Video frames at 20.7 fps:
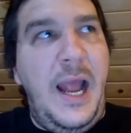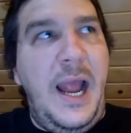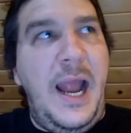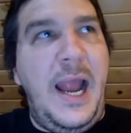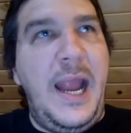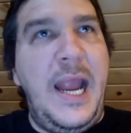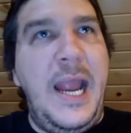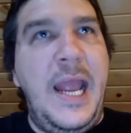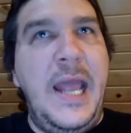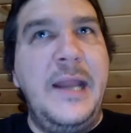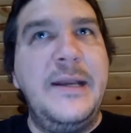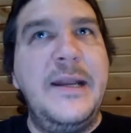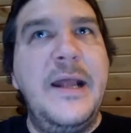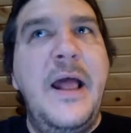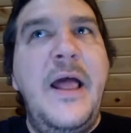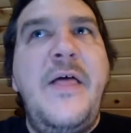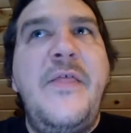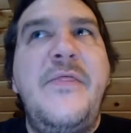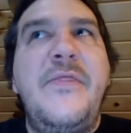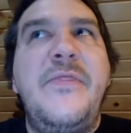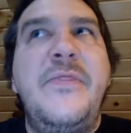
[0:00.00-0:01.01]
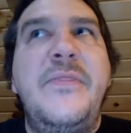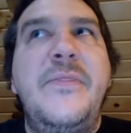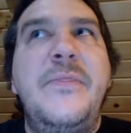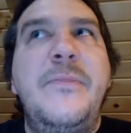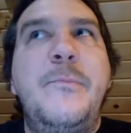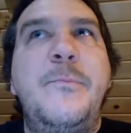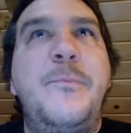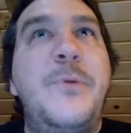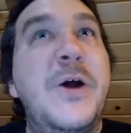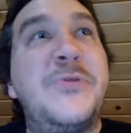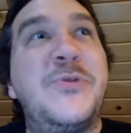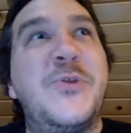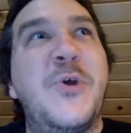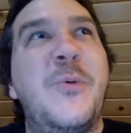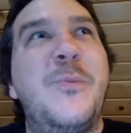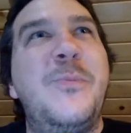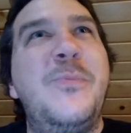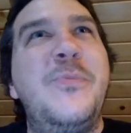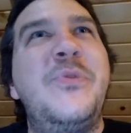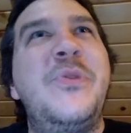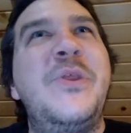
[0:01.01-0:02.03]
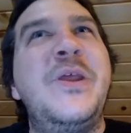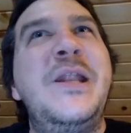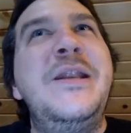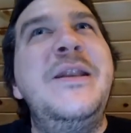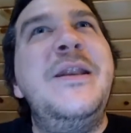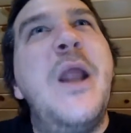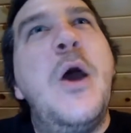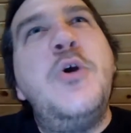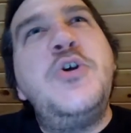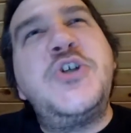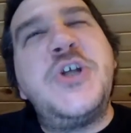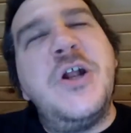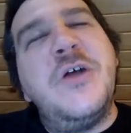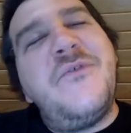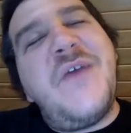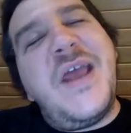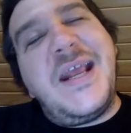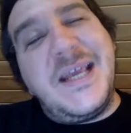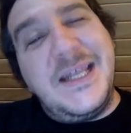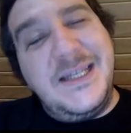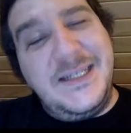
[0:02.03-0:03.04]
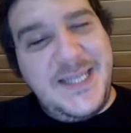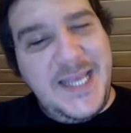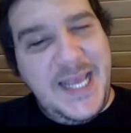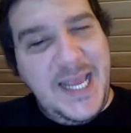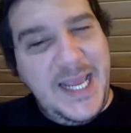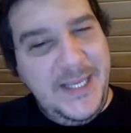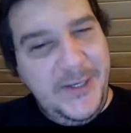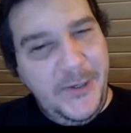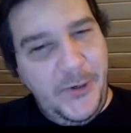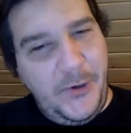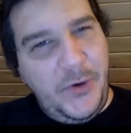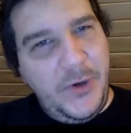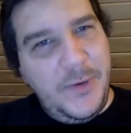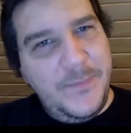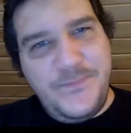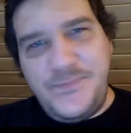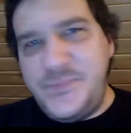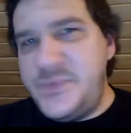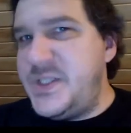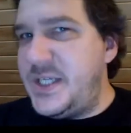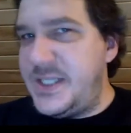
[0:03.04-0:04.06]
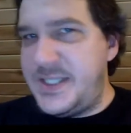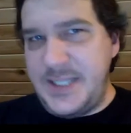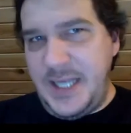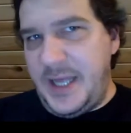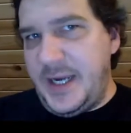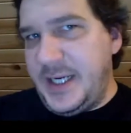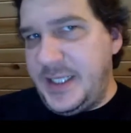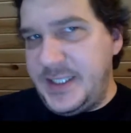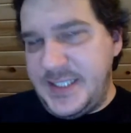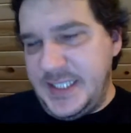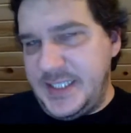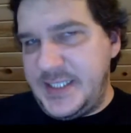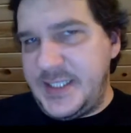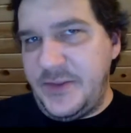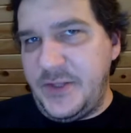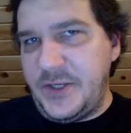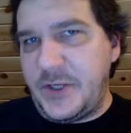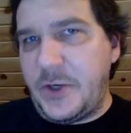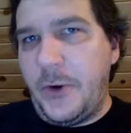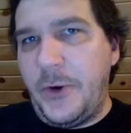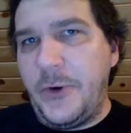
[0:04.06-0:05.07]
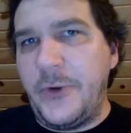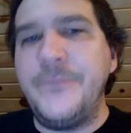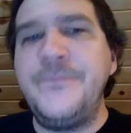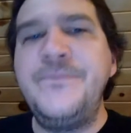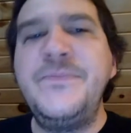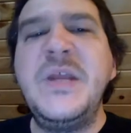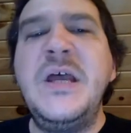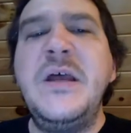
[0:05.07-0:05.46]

but the notion of a container does not exist in the kernel.